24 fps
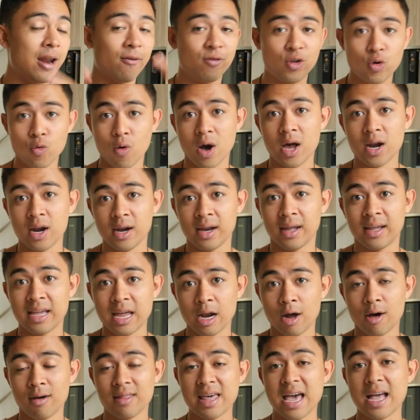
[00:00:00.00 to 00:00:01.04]
If you want to
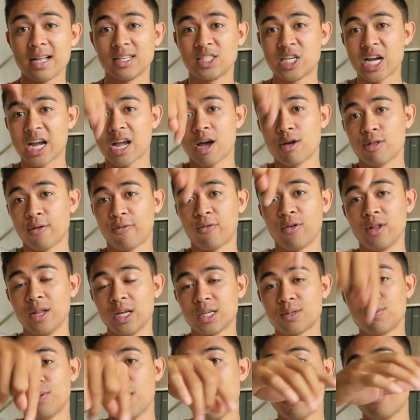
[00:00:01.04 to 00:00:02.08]
get all that, check out the free
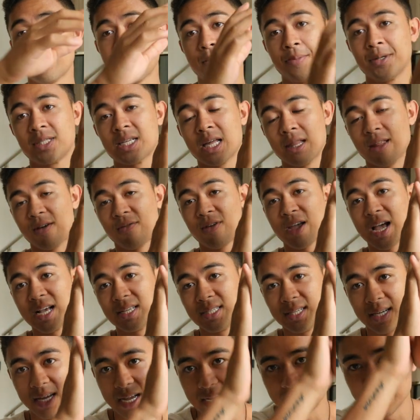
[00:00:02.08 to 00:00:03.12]
links below. With that being said, love you
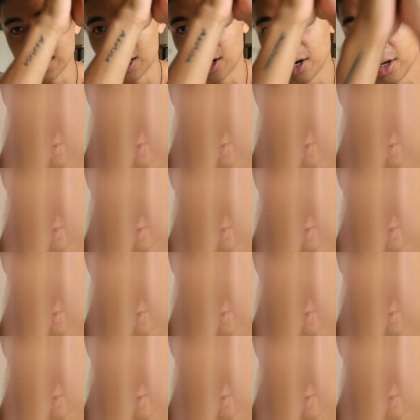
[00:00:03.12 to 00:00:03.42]
guys. See you guys. How are